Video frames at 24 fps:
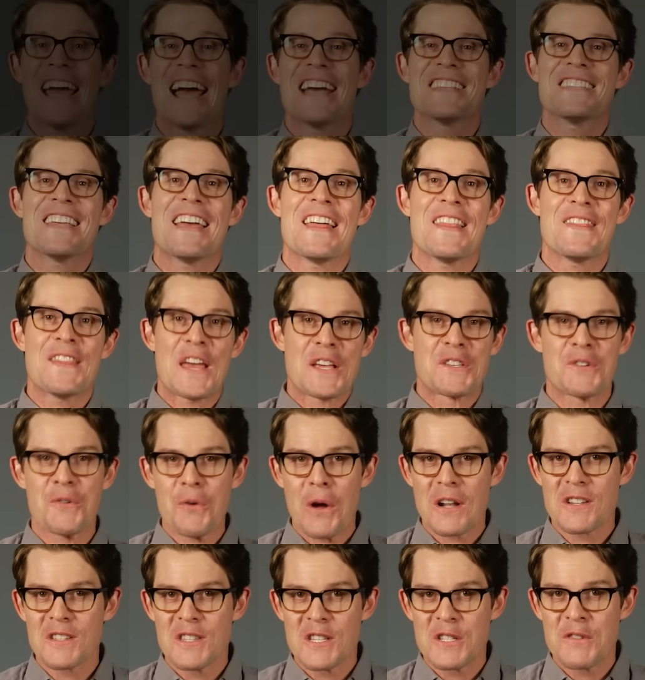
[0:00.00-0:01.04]
guys, thanks for
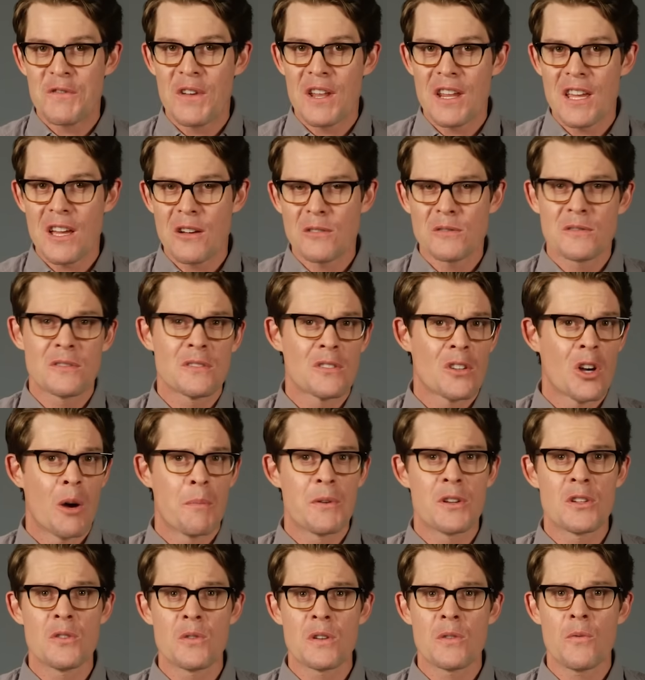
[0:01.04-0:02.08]
watching this video. Hope
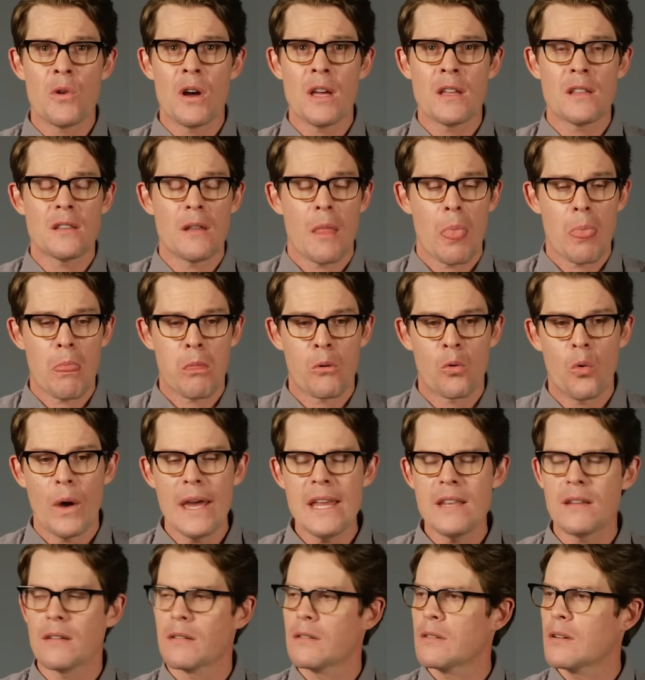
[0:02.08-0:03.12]
you're doing great.
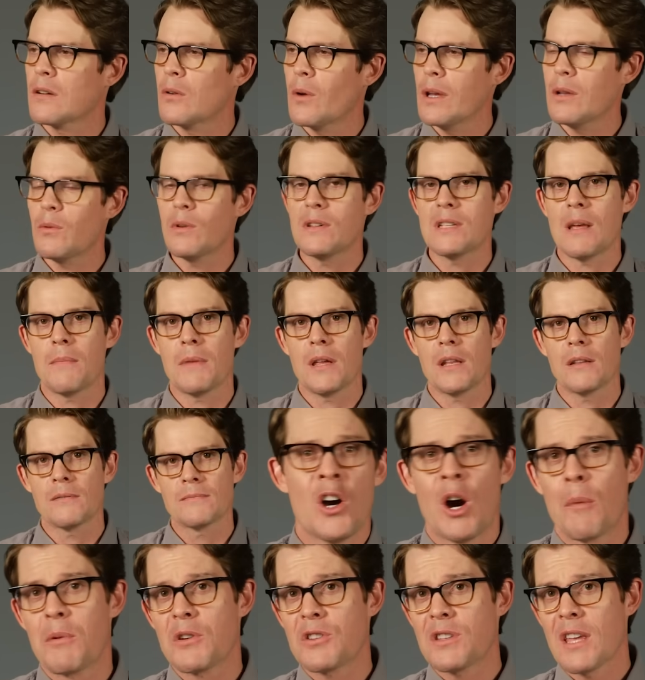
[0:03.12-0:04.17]
Great? Great, what does that mean?
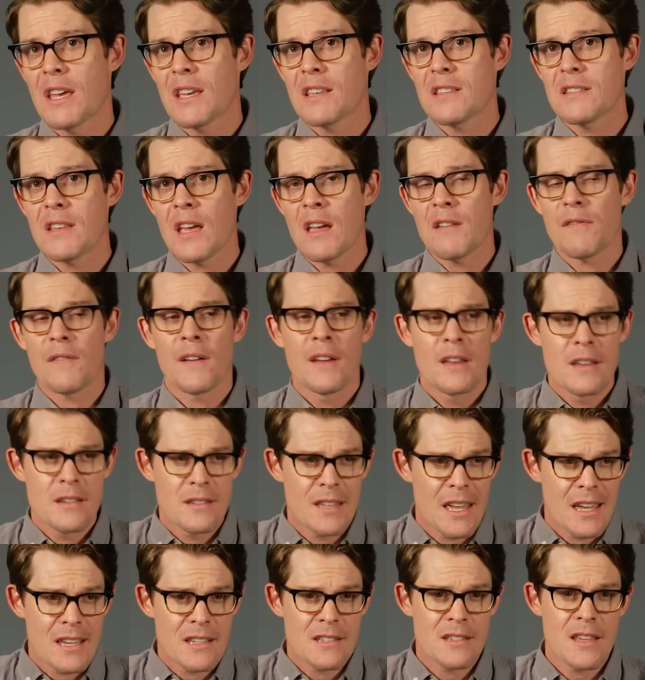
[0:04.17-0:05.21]
Hope you're staying safe,
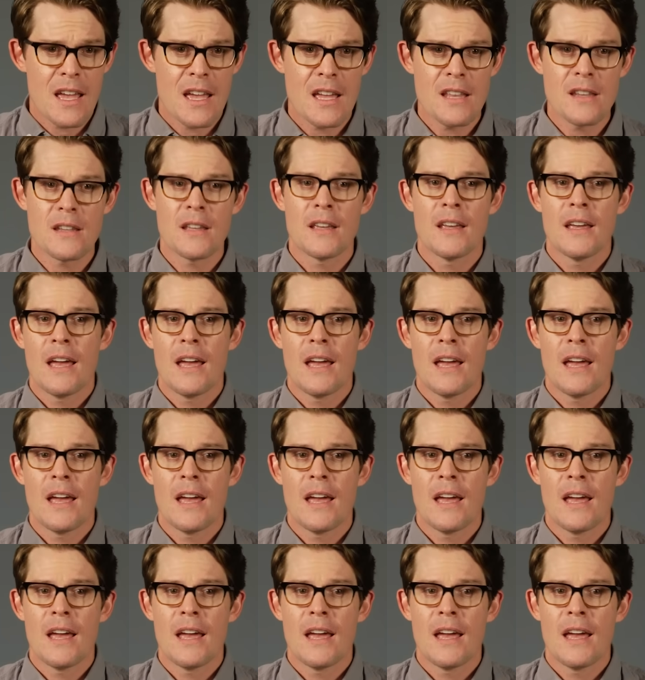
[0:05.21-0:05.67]
staying sane.